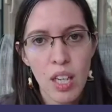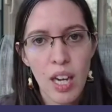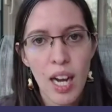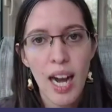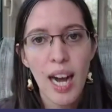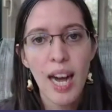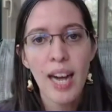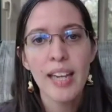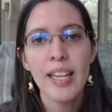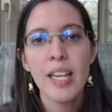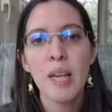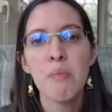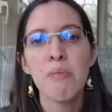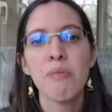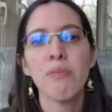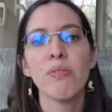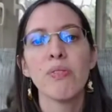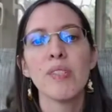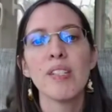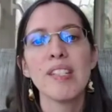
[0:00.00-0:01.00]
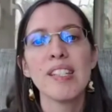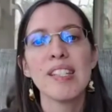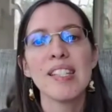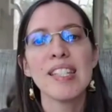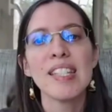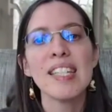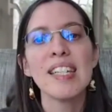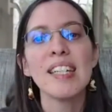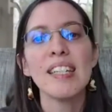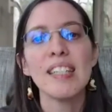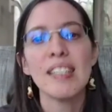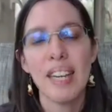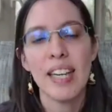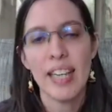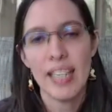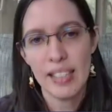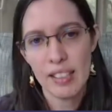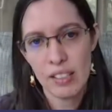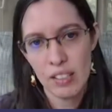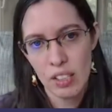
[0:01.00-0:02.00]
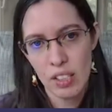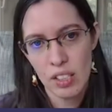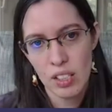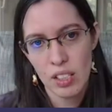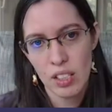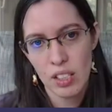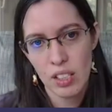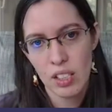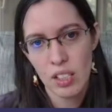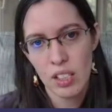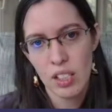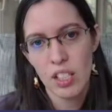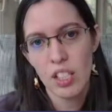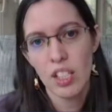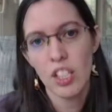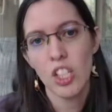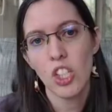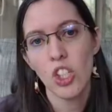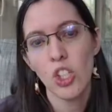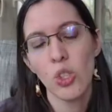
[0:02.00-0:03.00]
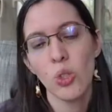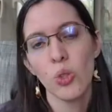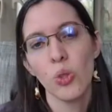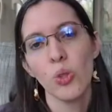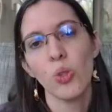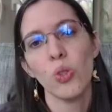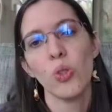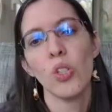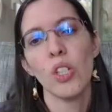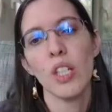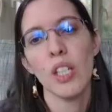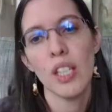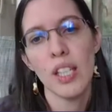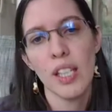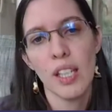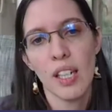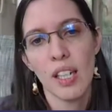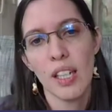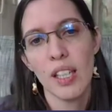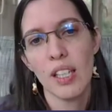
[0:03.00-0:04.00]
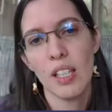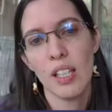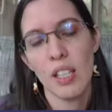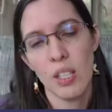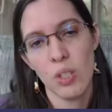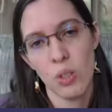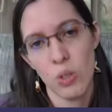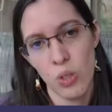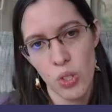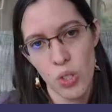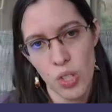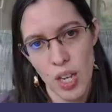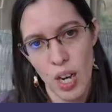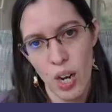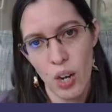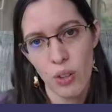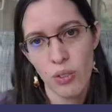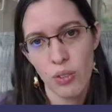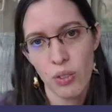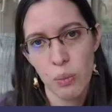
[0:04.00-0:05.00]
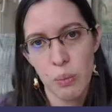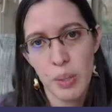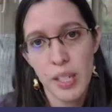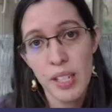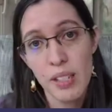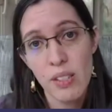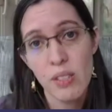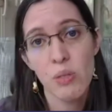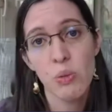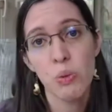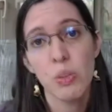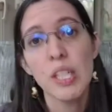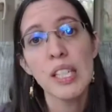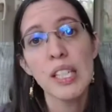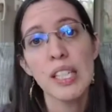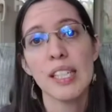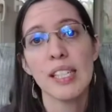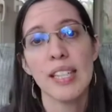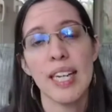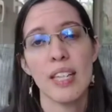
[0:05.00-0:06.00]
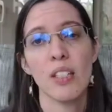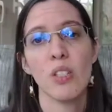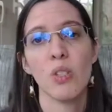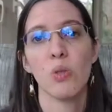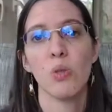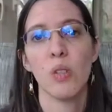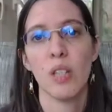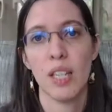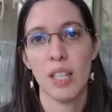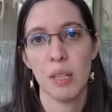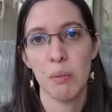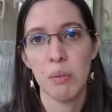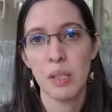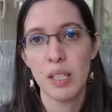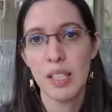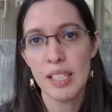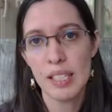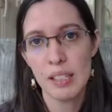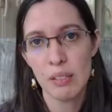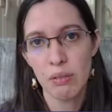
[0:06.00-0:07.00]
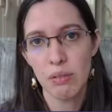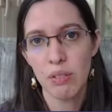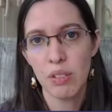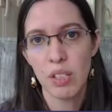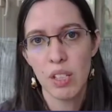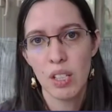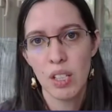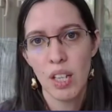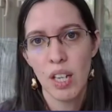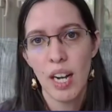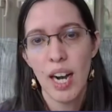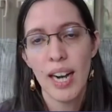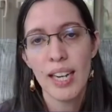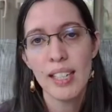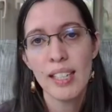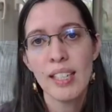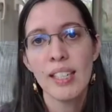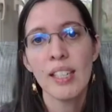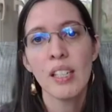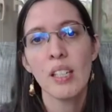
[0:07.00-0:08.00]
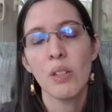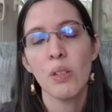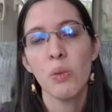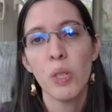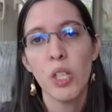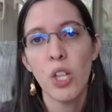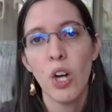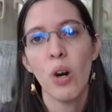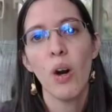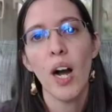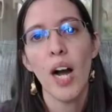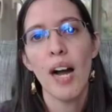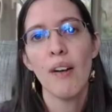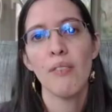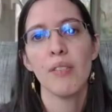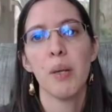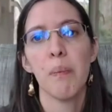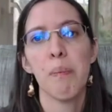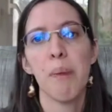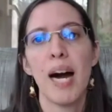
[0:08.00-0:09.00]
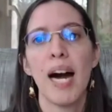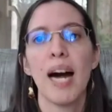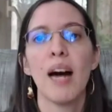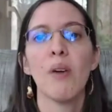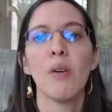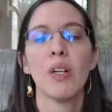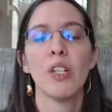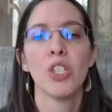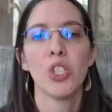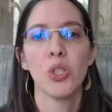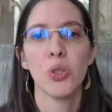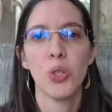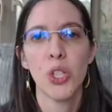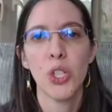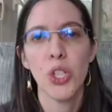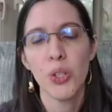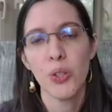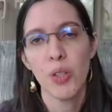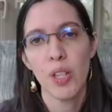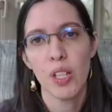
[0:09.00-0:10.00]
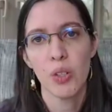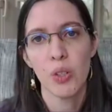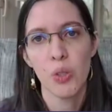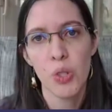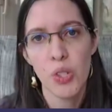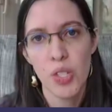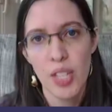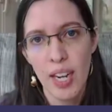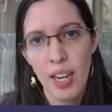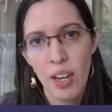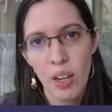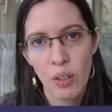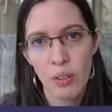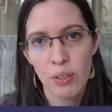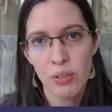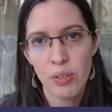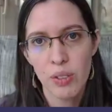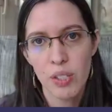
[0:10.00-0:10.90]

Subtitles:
I am facilitate you healing yourself, because really that's what I believe. I think we all have the power to heal ourselves.